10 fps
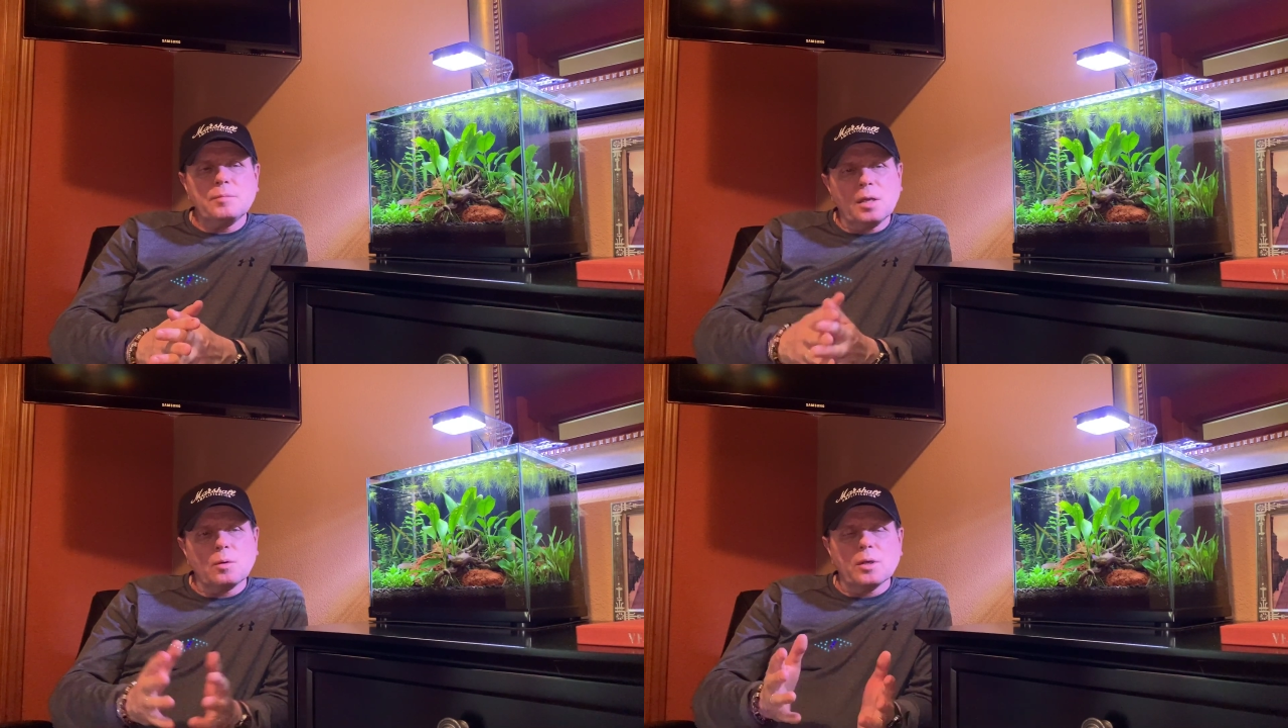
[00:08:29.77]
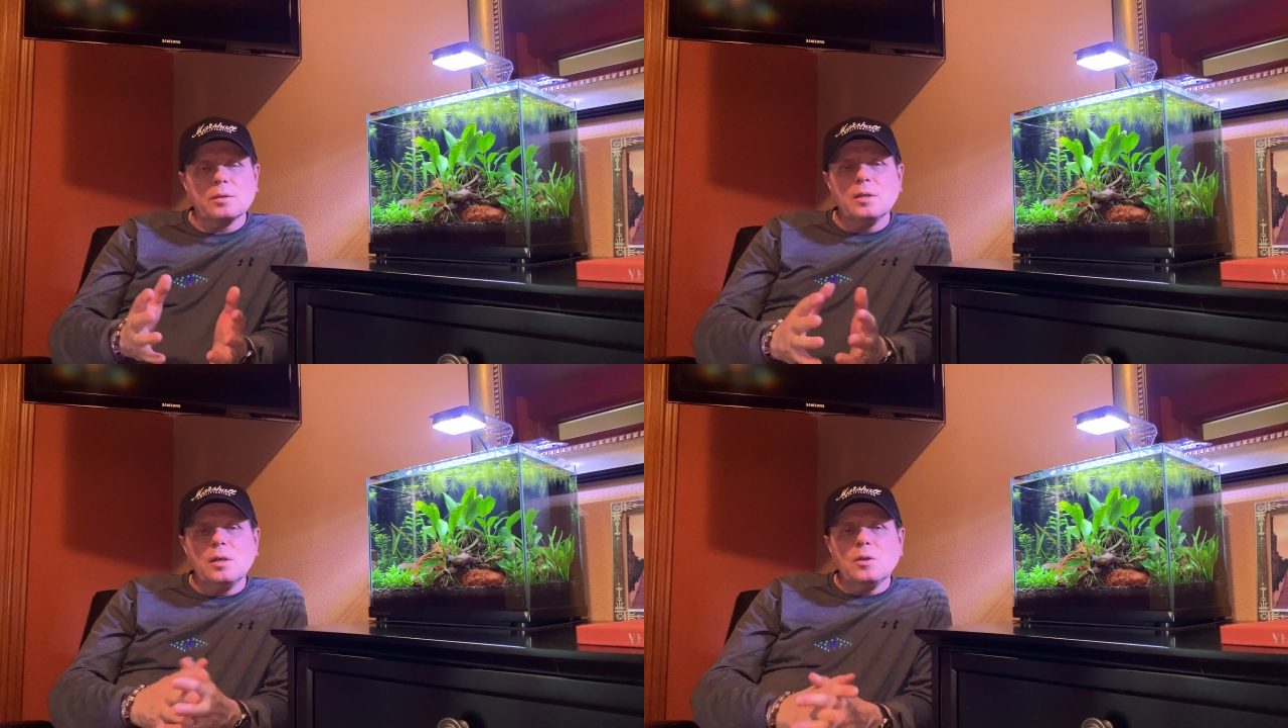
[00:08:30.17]
anyway,
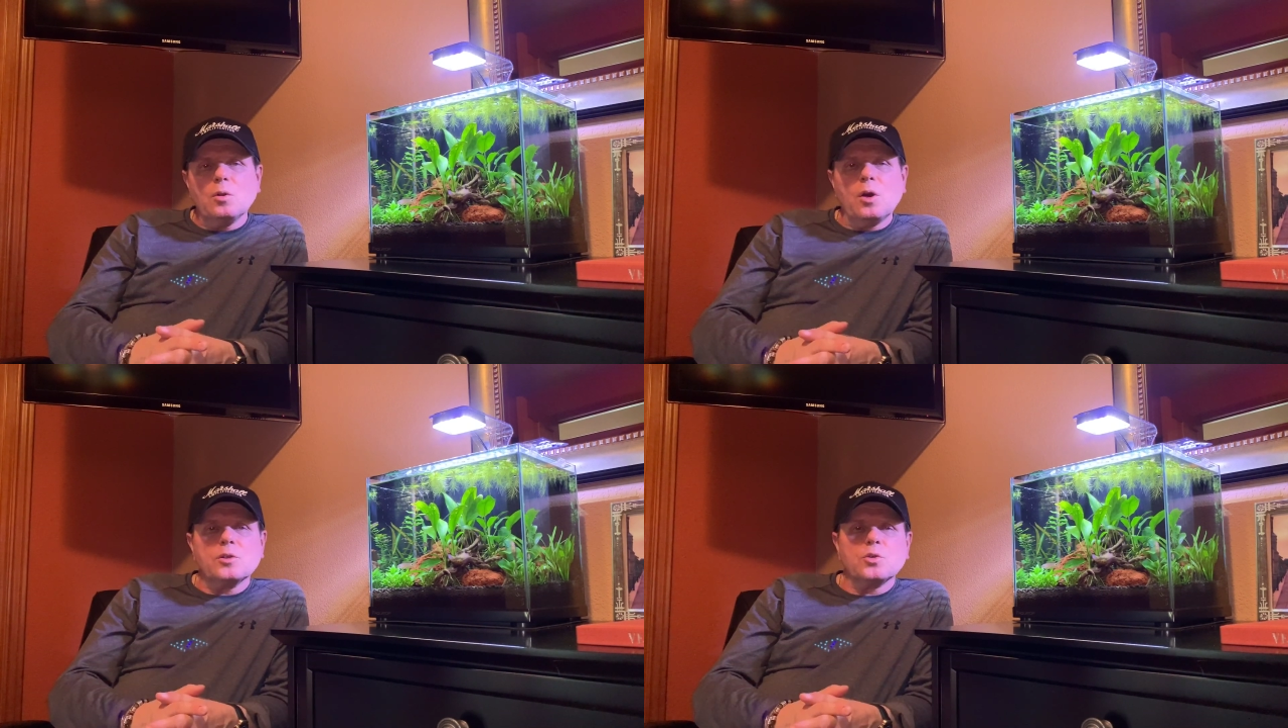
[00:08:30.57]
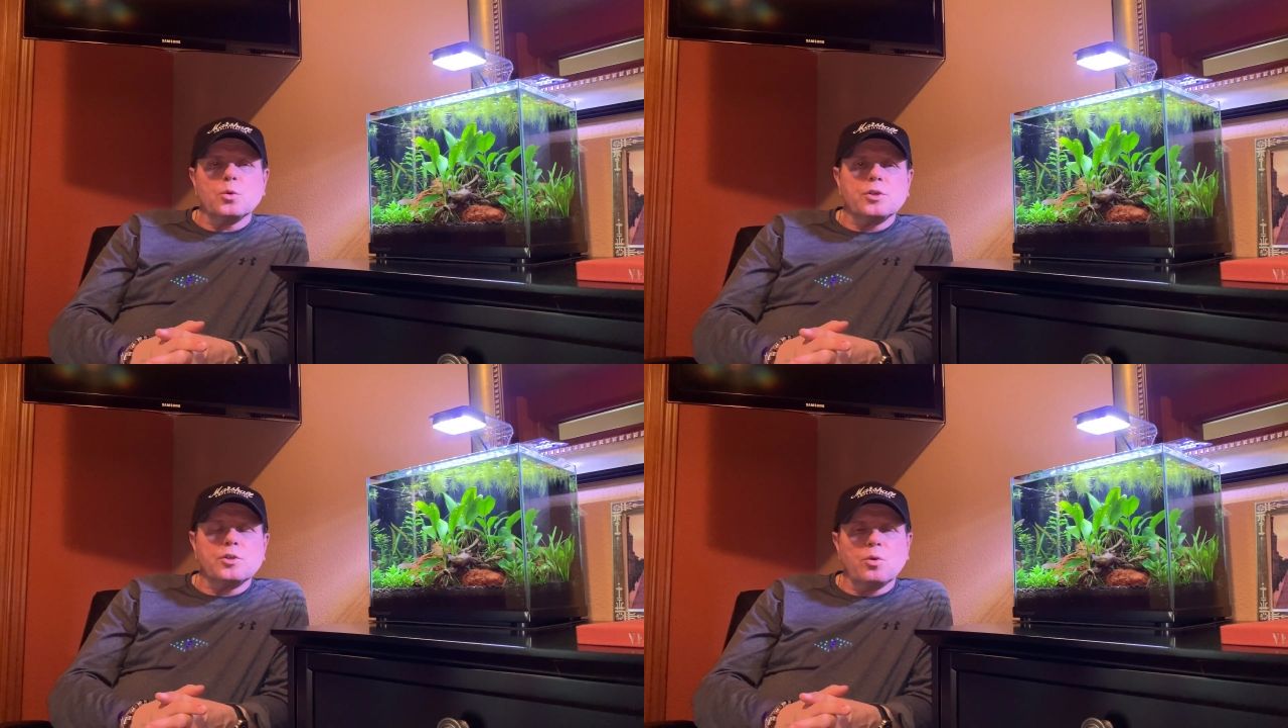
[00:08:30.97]
long
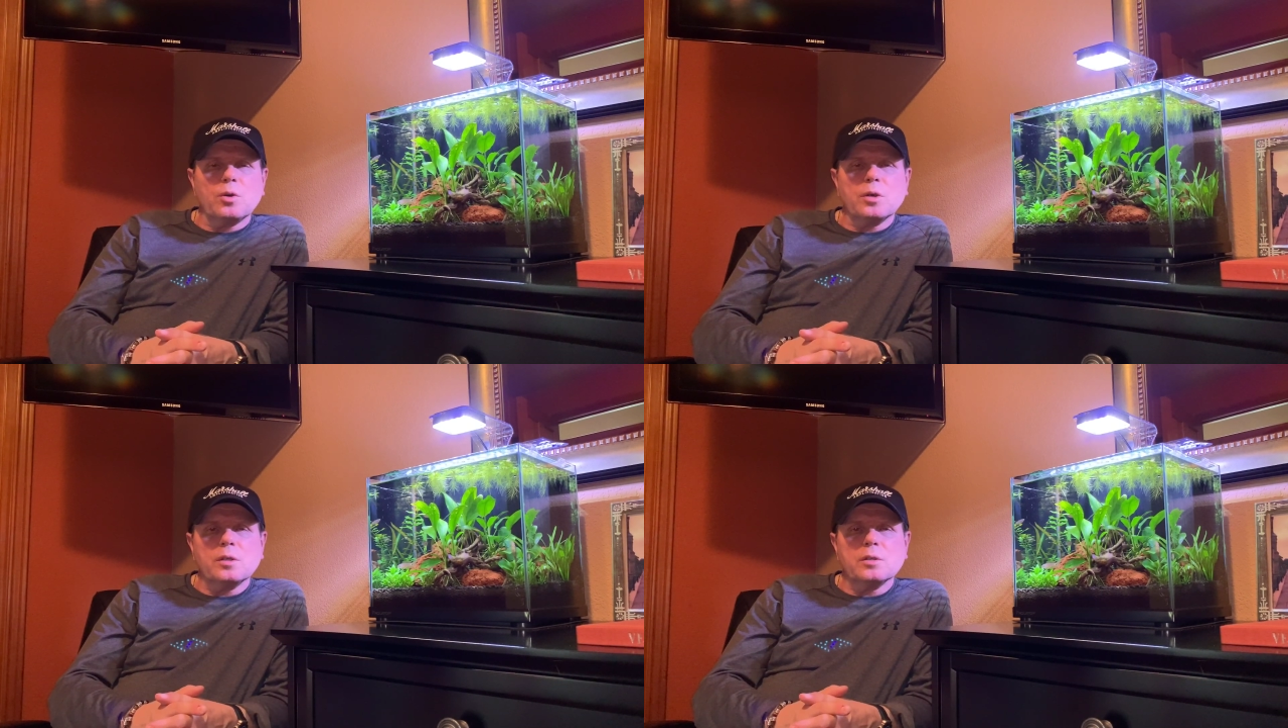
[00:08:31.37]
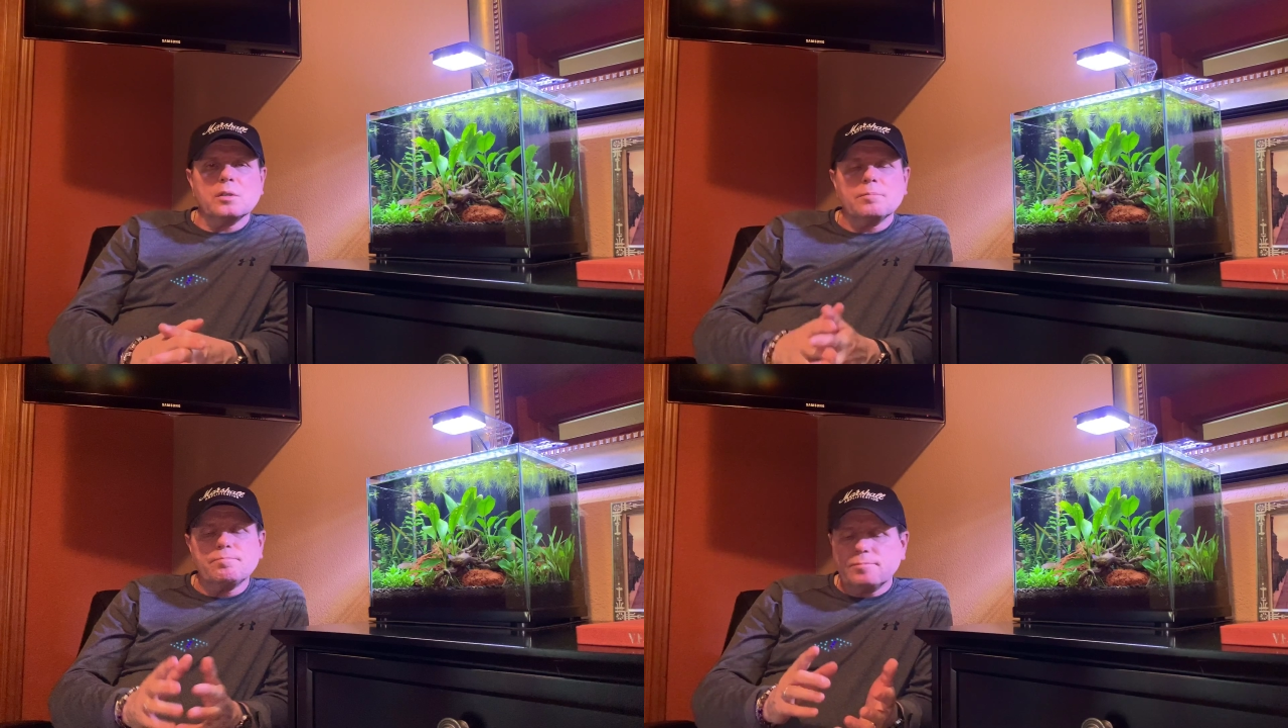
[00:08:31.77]
story short
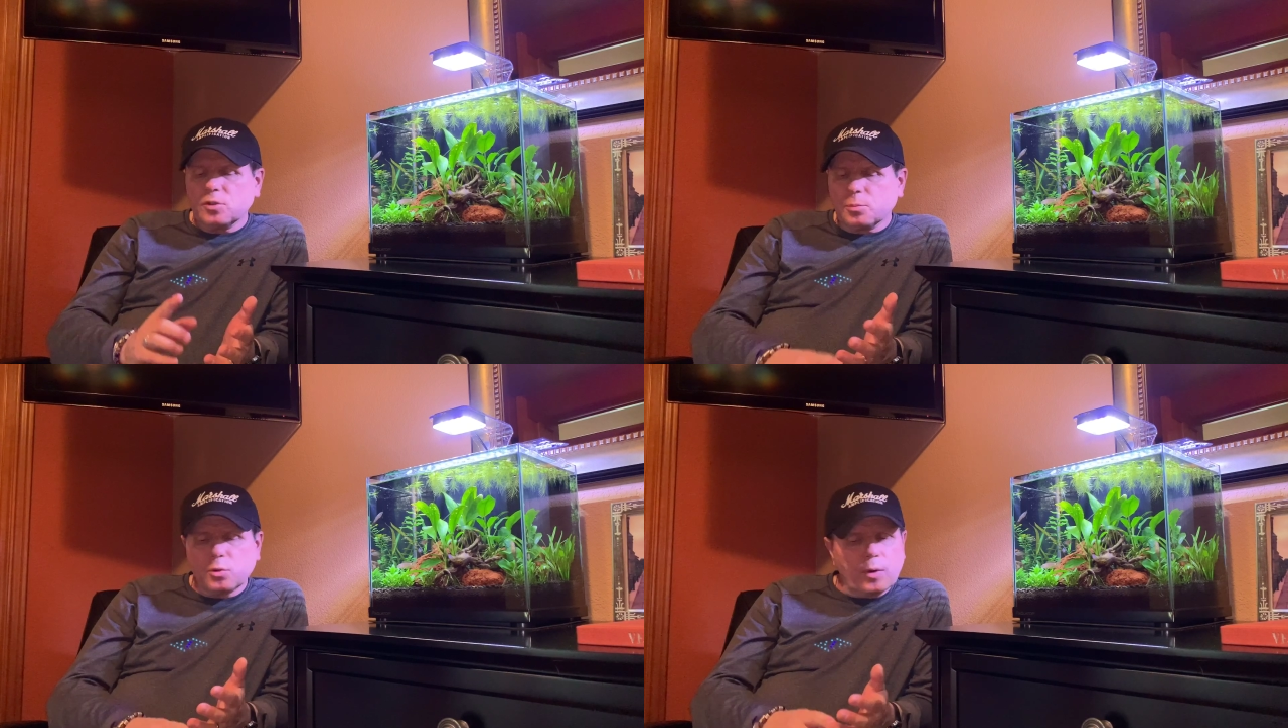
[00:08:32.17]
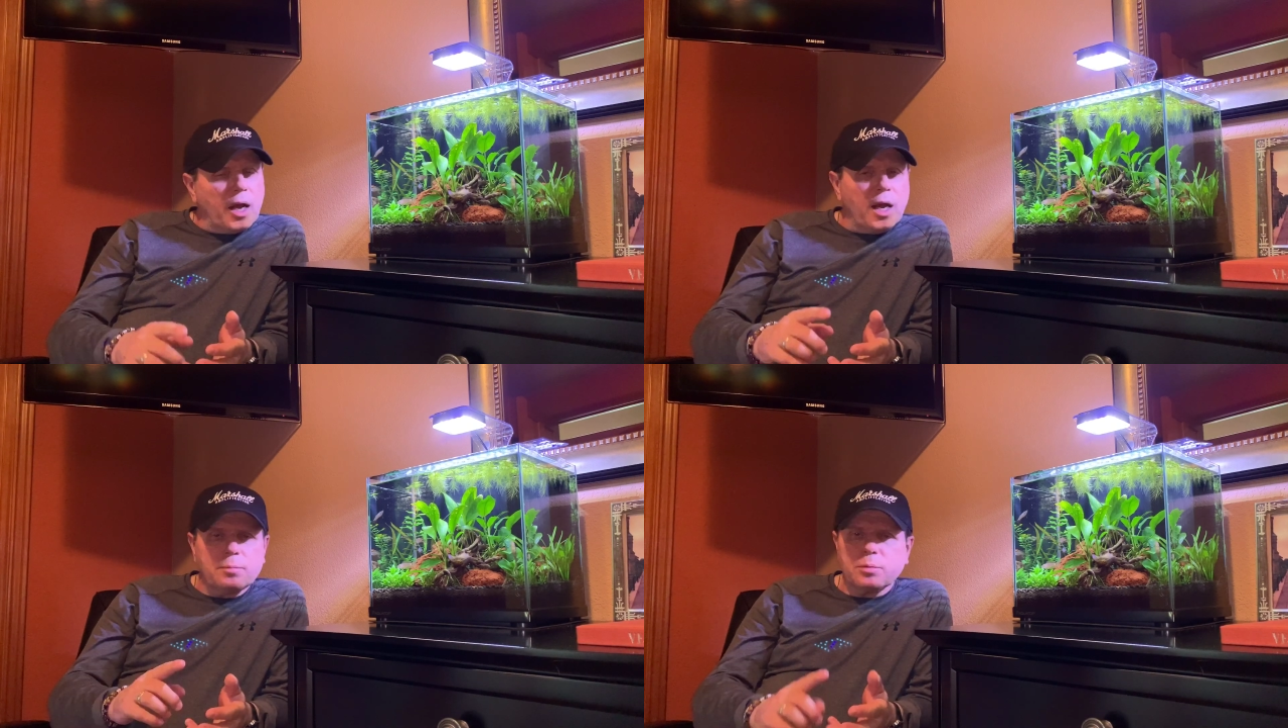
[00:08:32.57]
is
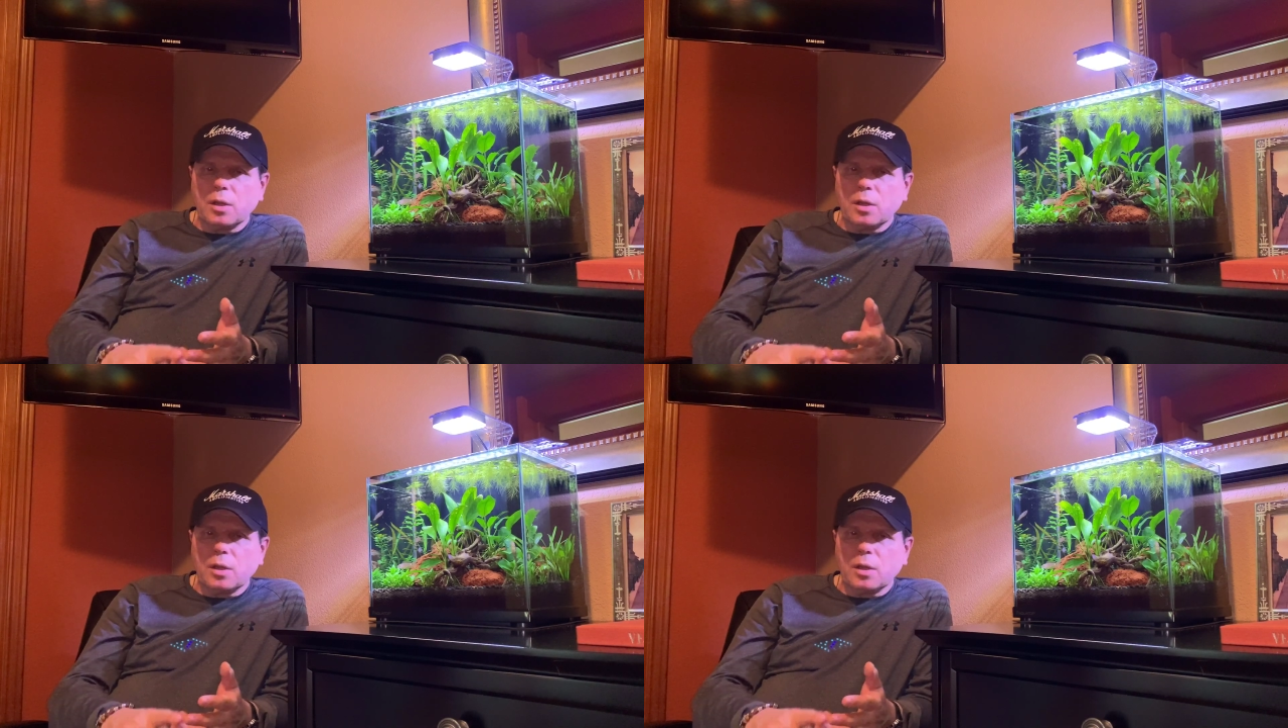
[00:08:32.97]
subscribe,